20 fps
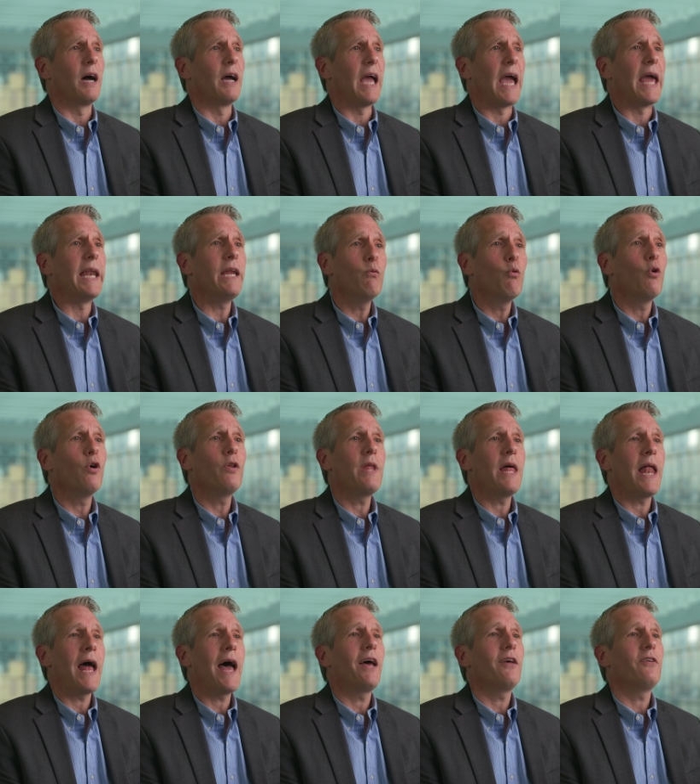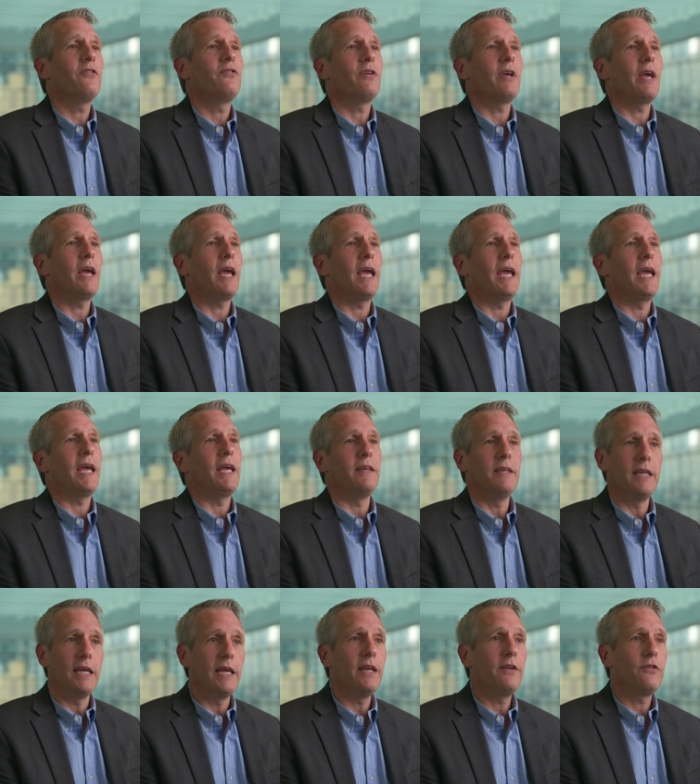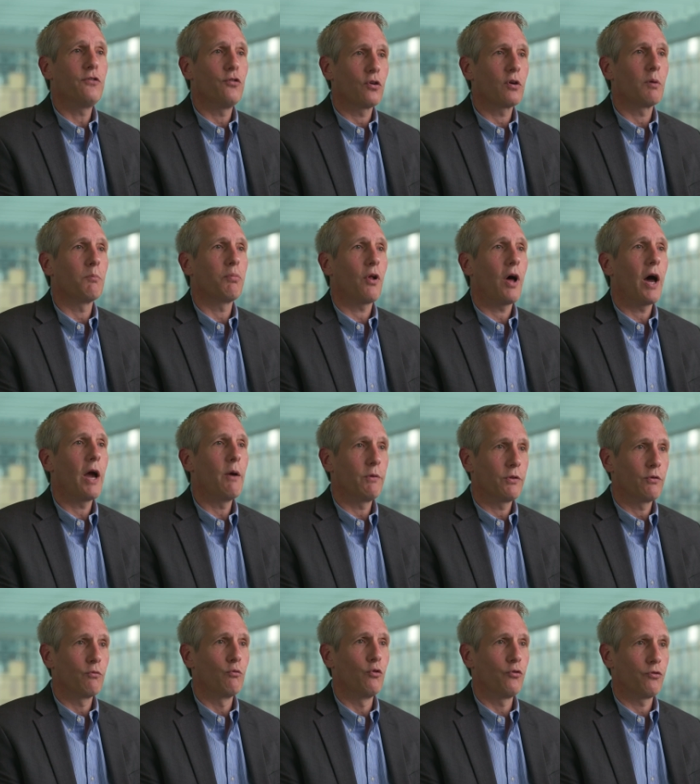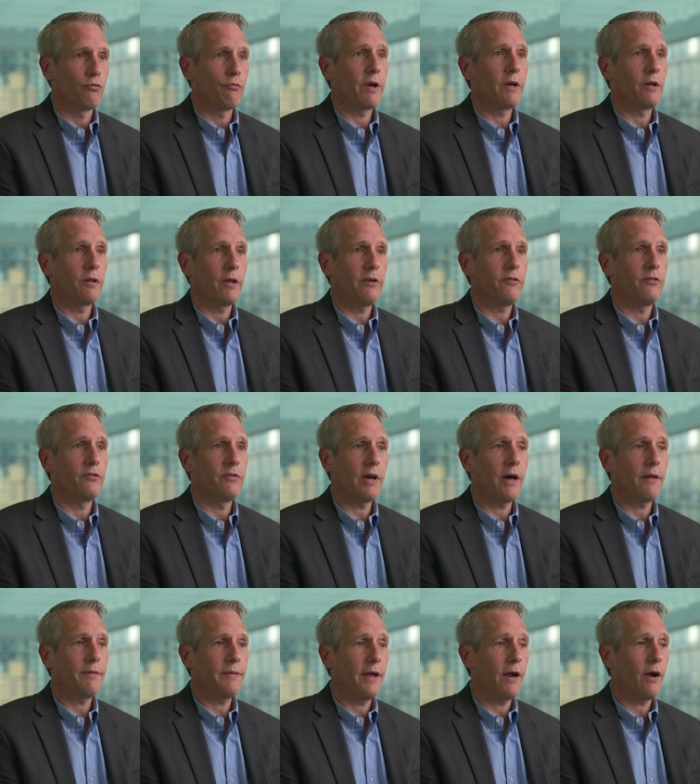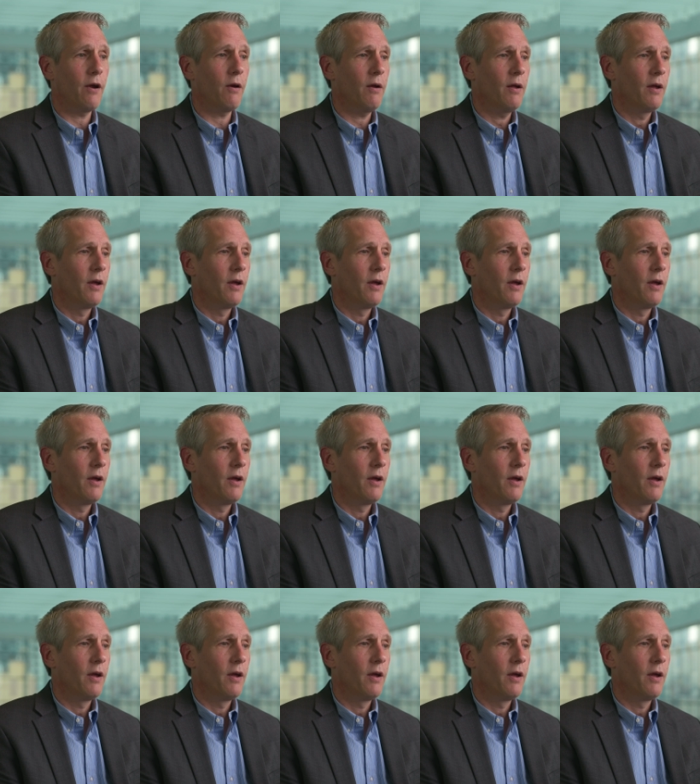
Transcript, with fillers: Anyone that has a need to comply with the rules and regulations out there,